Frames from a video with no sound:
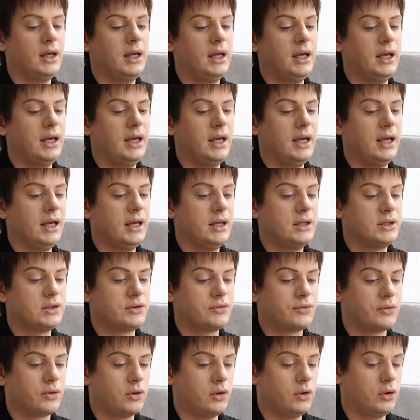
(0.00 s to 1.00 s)
is
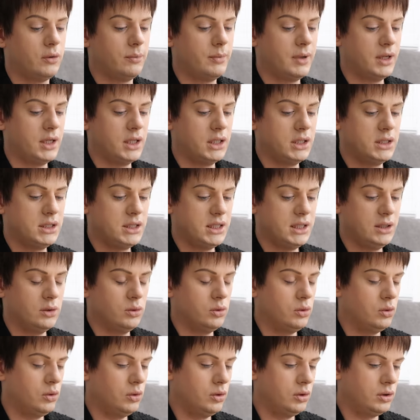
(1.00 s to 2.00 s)
from
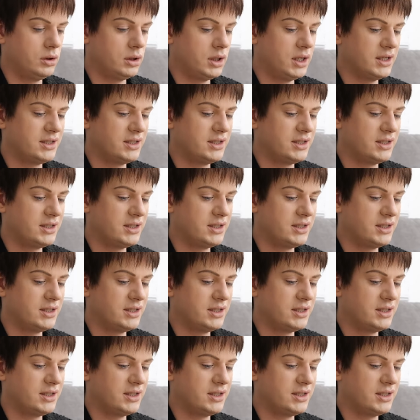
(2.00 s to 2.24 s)
Dior.